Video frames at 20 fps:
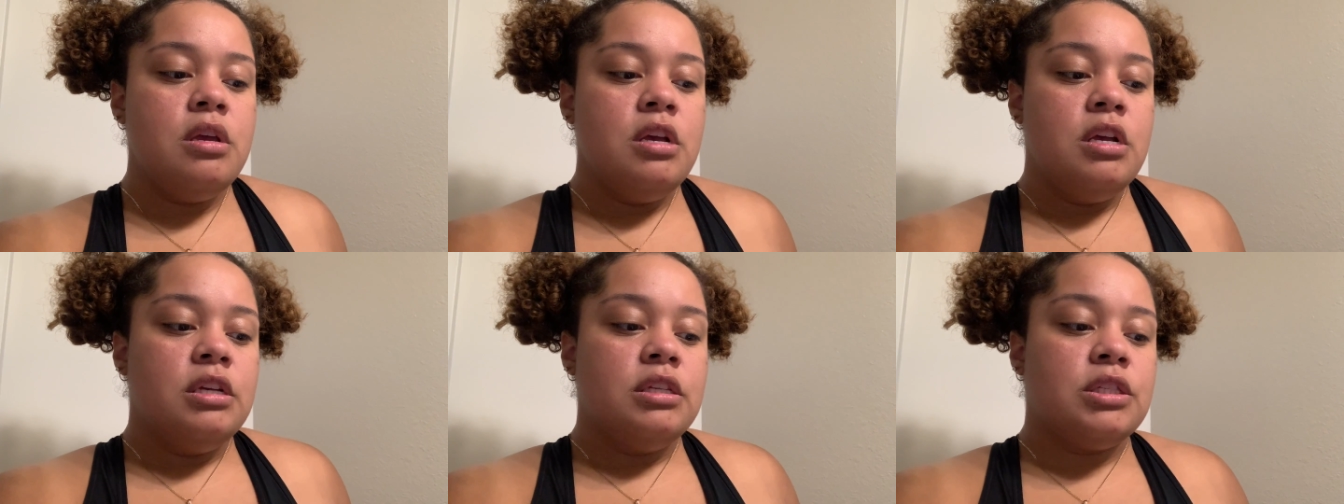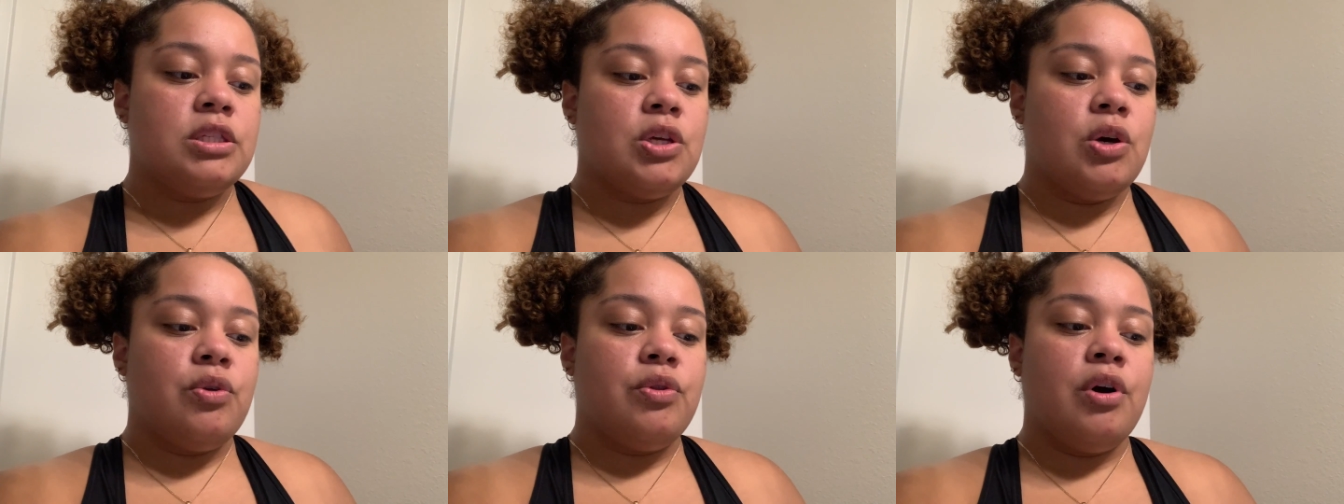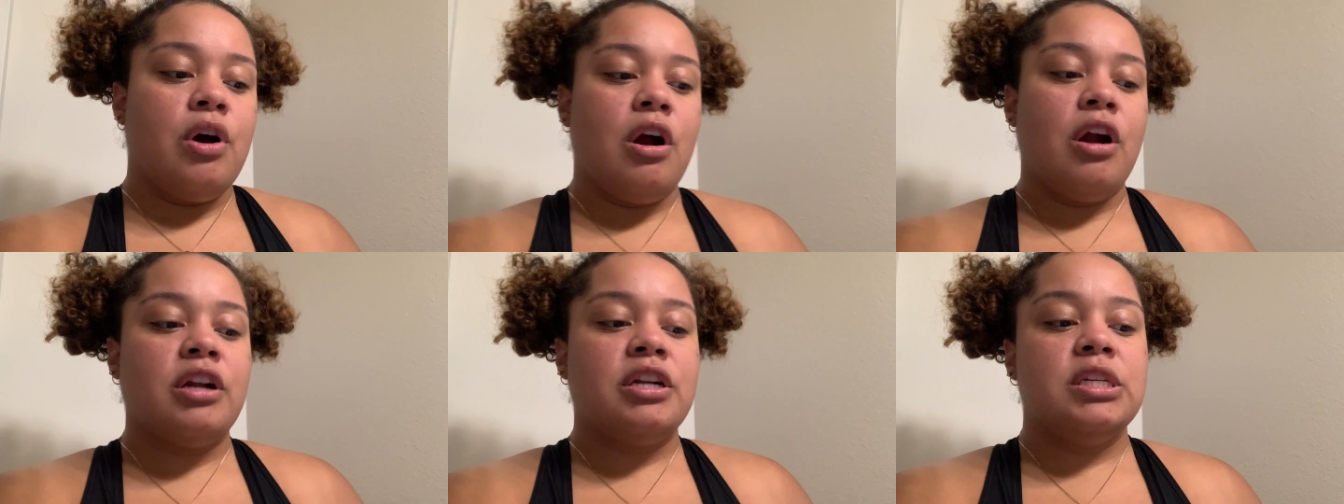So the
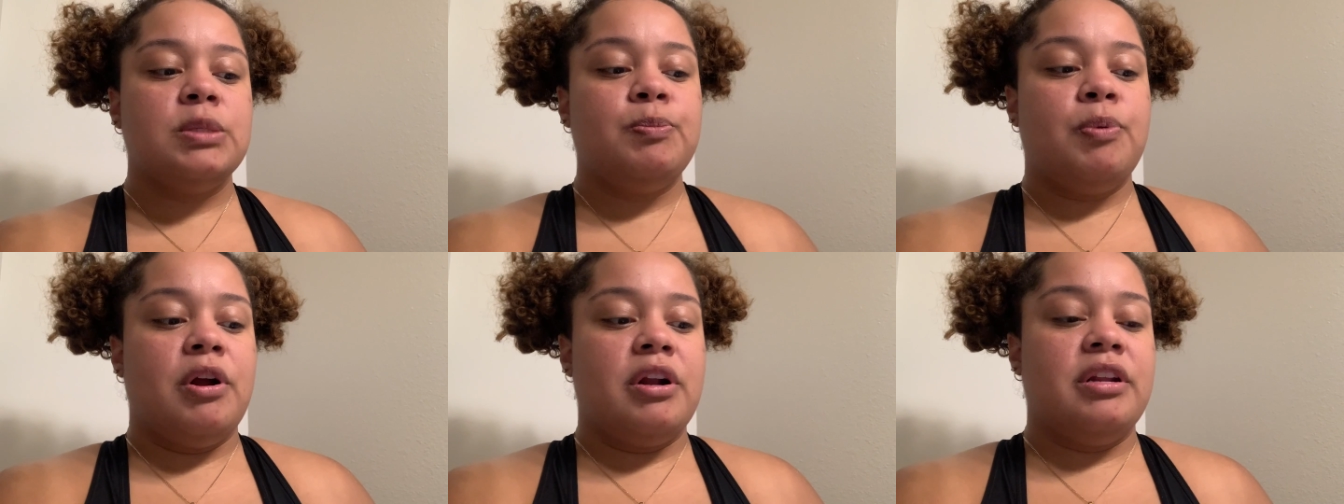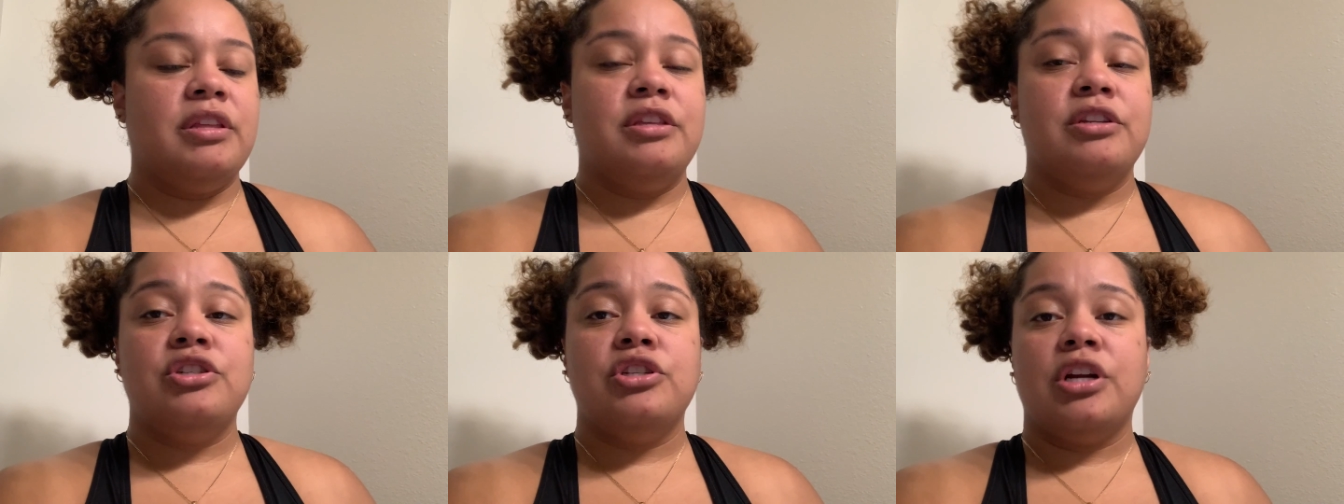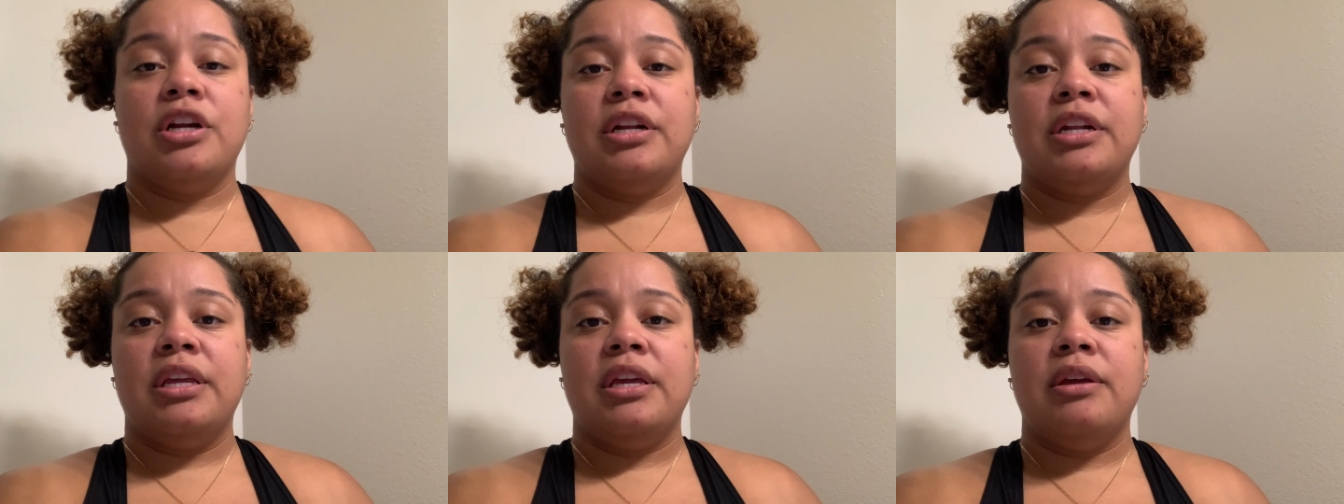hardest part of the
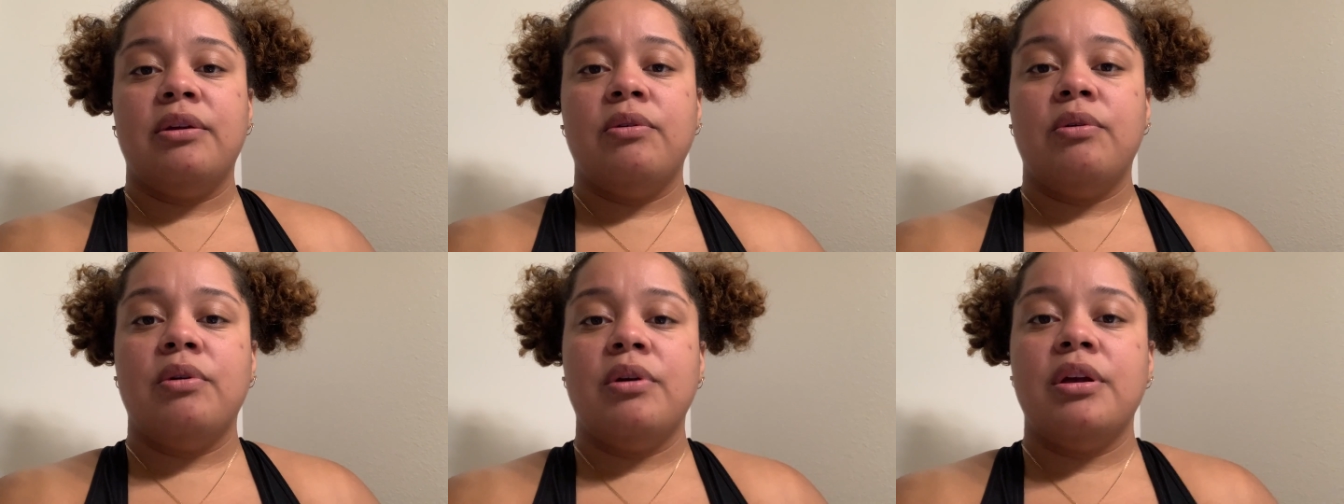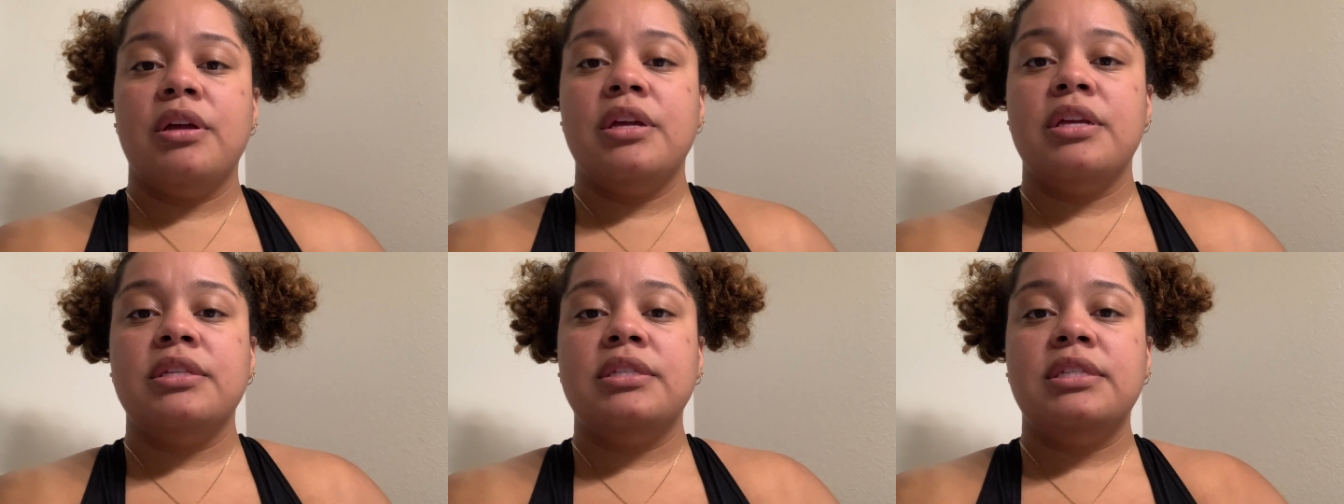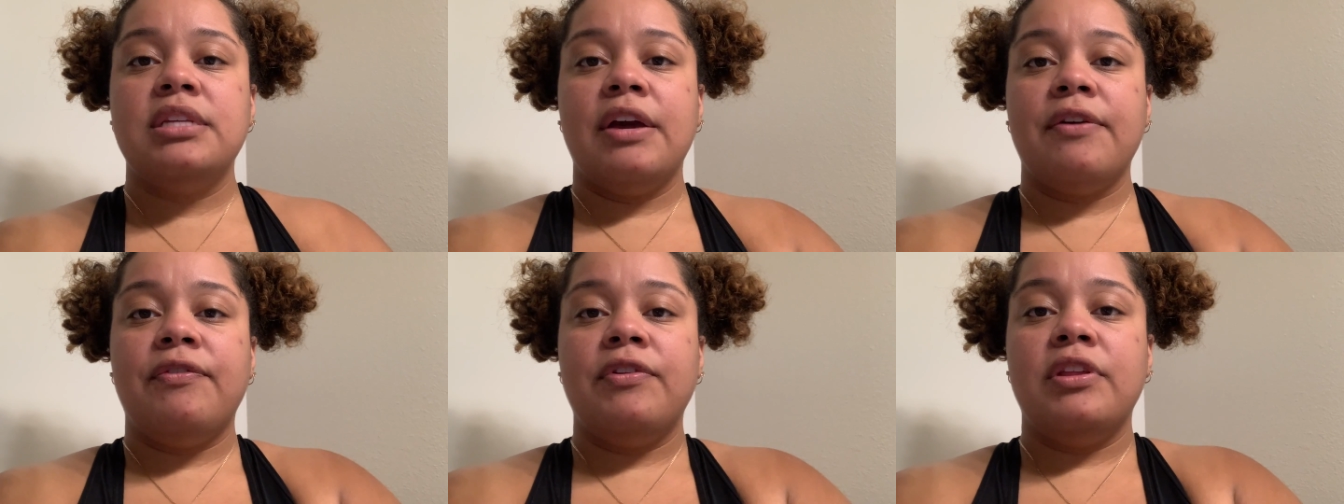journey is
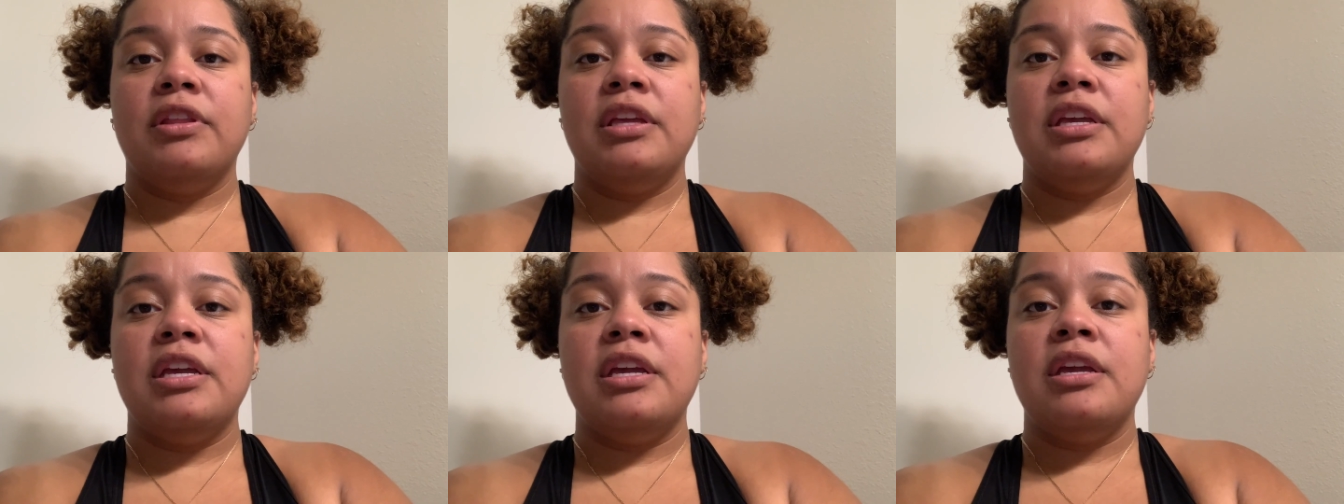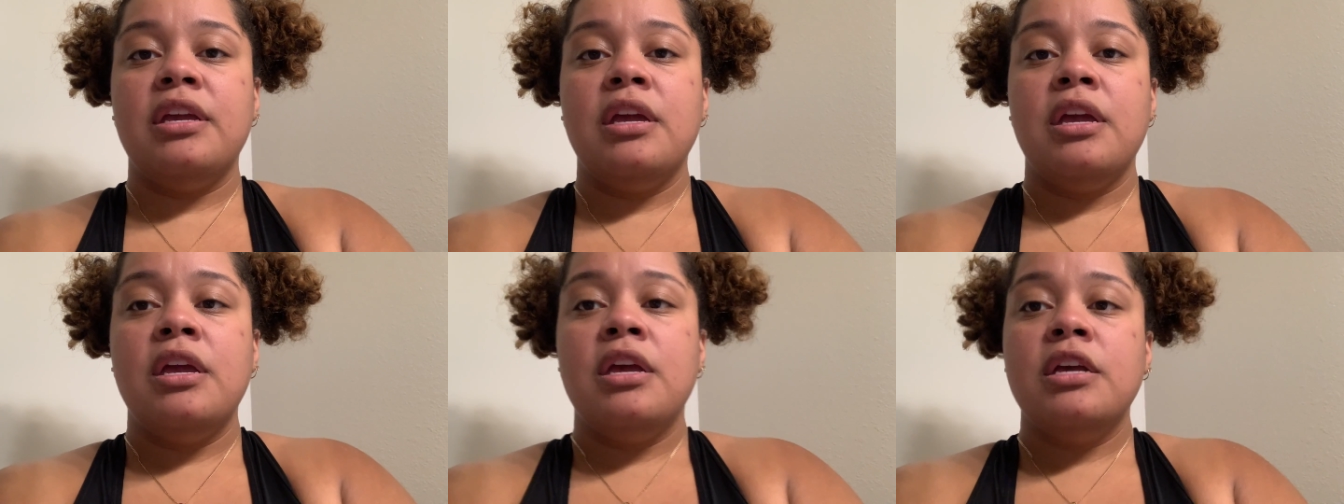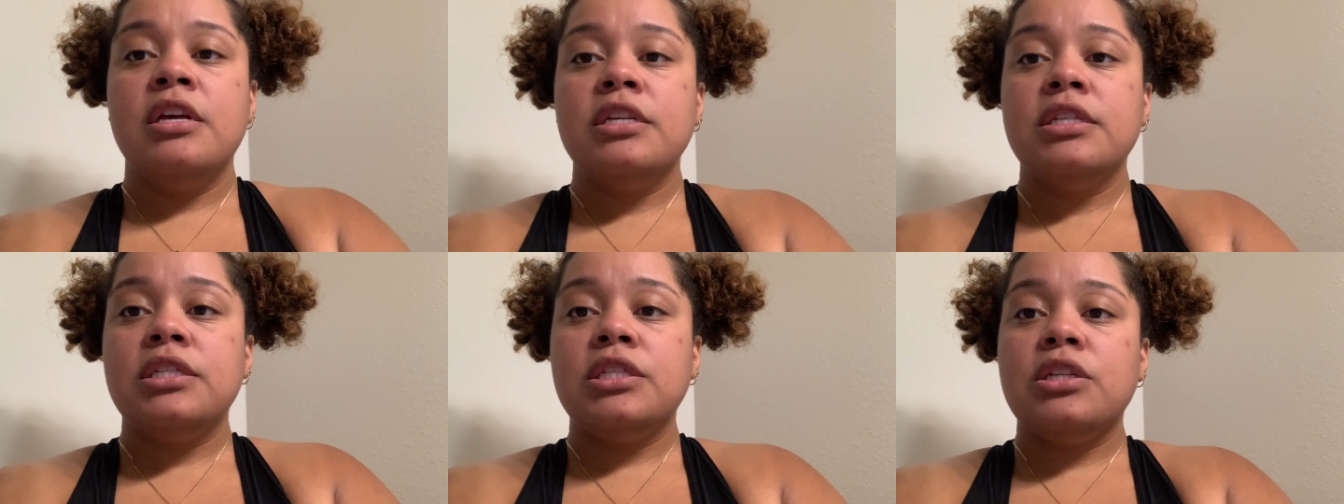definitely
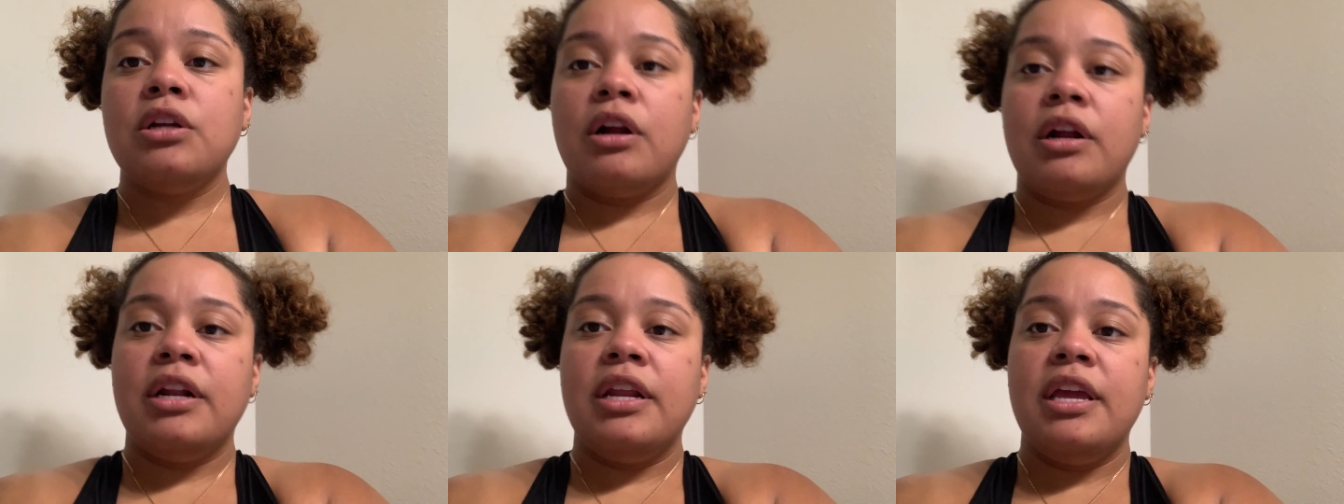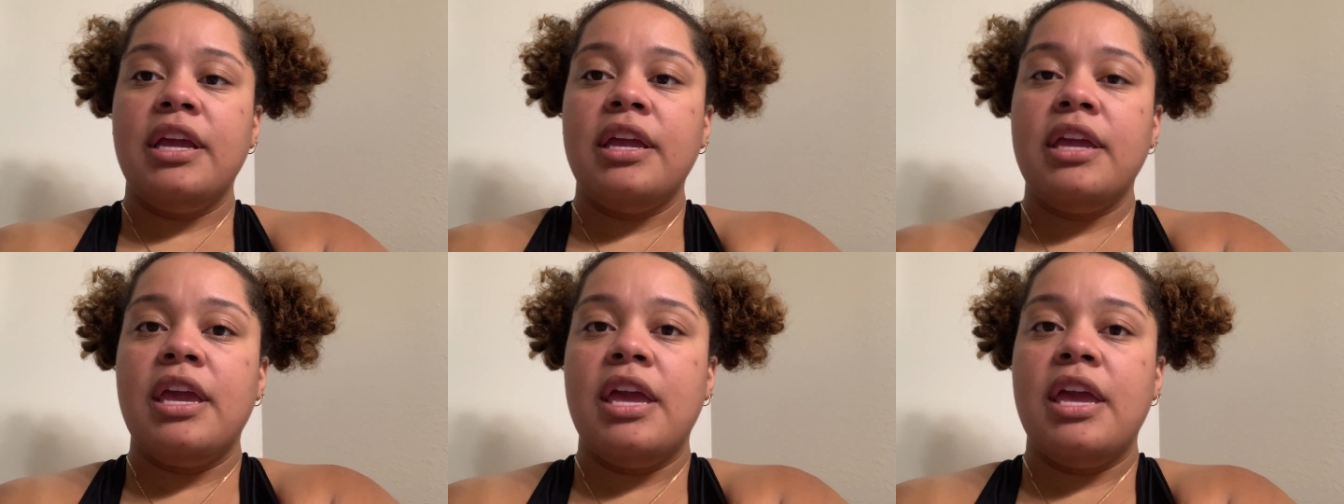starting.